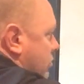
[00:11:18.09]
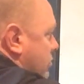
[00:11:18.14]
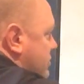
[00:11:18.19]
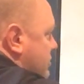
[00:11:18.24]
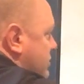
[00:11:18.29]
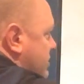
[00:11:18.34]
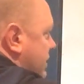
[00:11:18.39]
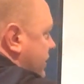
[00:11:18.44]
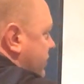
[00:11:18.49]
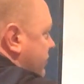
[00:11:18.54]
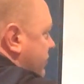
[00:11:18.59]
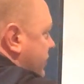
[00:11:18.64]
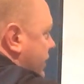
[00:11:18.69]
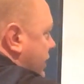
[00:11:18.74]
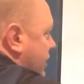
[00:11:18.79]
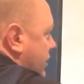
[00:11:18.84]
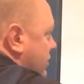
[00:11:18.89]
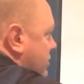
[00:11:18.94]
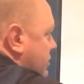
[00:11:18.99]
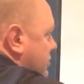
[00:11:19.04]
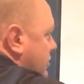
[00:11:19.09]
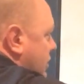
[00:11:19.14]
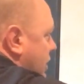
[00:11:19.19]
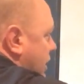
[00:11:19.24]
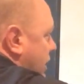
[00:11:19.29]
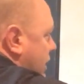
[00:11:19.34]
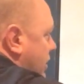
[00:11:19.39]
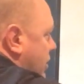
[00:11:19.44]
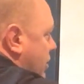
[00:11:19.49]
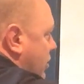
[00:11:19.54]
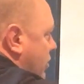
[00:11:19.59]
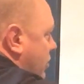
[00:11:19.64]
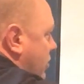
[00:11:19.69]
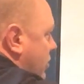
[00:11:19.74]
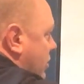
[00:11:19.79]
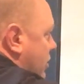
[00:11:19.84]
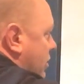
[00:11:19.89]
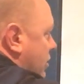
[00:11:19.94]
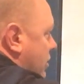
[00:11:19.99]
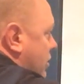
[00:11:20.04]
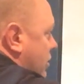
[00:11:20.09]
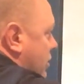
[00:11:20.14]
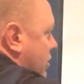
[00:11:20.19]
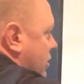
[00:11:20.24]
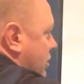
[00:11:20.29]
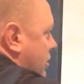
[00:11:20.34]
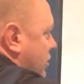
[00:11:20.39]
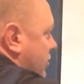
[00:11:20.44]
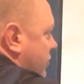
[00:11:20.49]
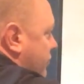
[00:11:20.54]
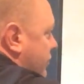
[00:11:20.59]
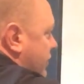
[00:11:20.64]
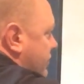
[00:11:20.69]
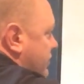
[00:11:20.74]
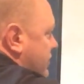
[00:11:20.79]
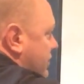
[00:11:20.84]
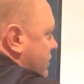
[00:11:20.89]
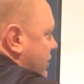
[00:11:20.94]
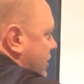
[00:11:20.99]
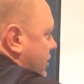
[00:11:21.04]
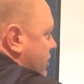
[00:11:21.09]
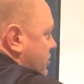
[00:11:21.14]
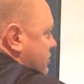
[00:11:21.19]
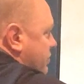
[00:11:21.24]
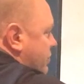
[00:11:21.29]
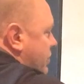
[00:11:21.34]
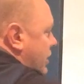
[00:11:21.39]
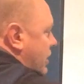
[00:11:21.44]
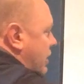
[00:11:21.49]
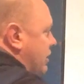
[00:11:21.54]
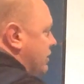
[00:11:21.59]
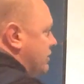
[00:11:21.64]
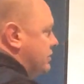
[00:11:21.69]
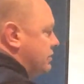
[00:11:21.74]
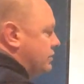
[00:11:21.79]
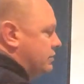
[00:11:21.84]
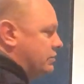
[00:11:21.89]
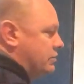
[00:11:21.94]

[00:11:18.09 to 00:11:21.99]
Stick figures, I know. 50 meters apart.